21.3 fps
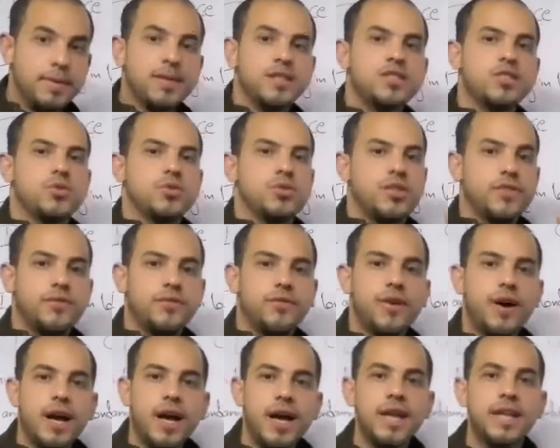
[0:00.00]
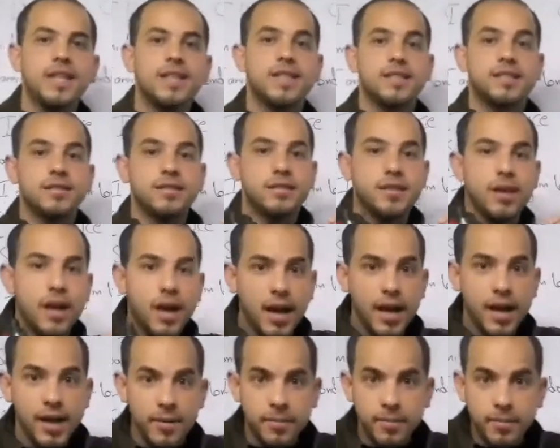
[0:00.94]
is to define the
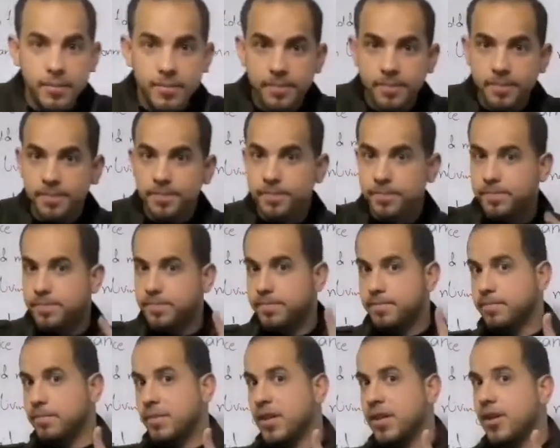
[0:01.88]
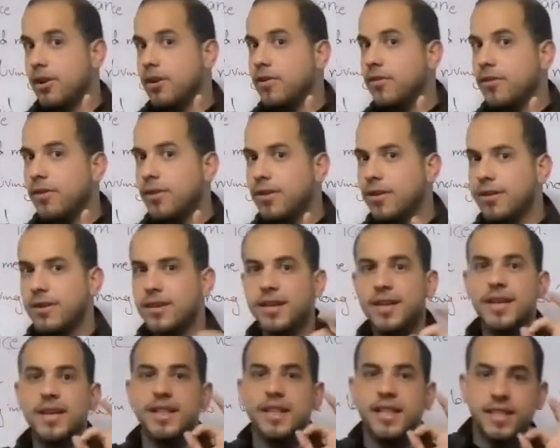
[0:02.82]
type. Be careful,
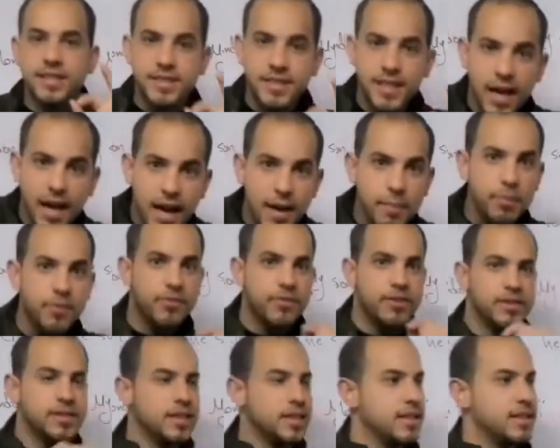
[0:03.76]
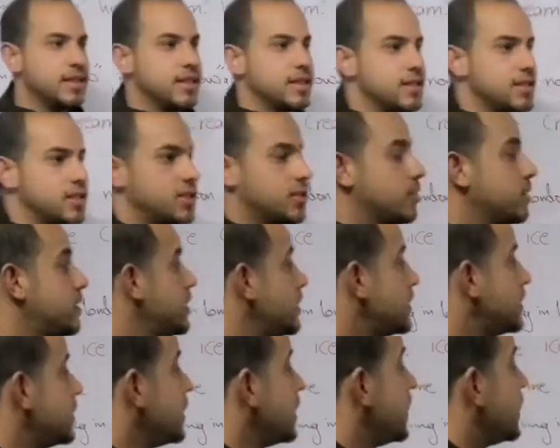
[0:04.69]
the type of the sentence. So
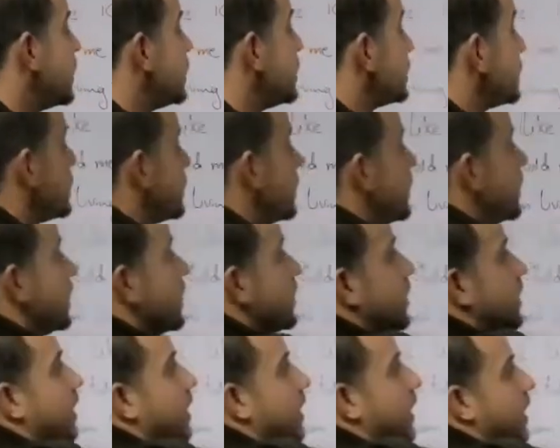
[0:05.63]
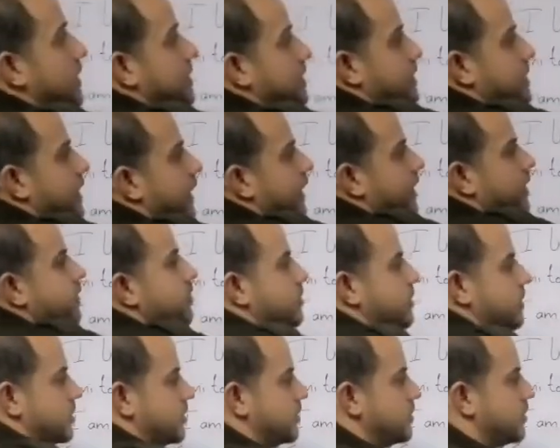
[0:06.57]
this is a
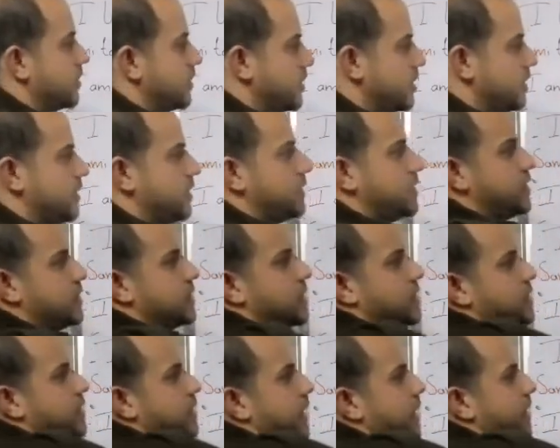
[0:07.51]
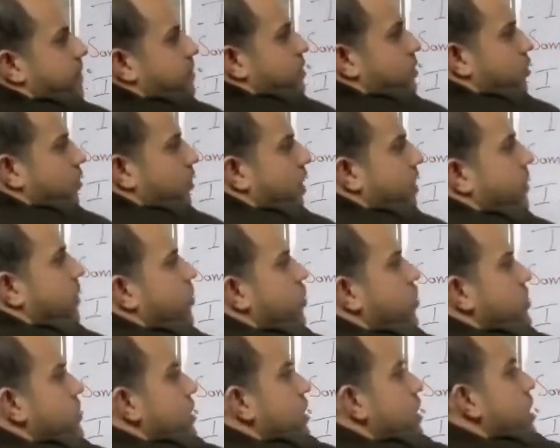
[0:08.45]
statement. This is a statement, okay?
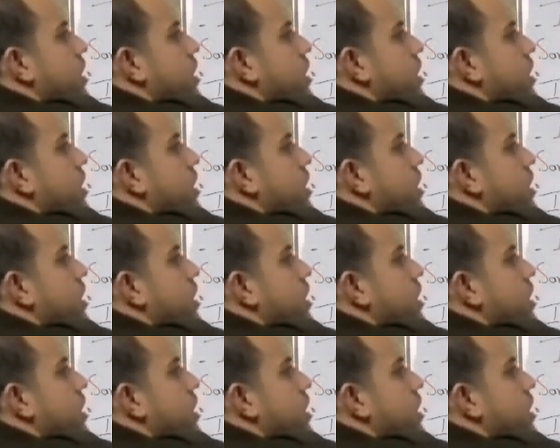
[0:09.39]
Because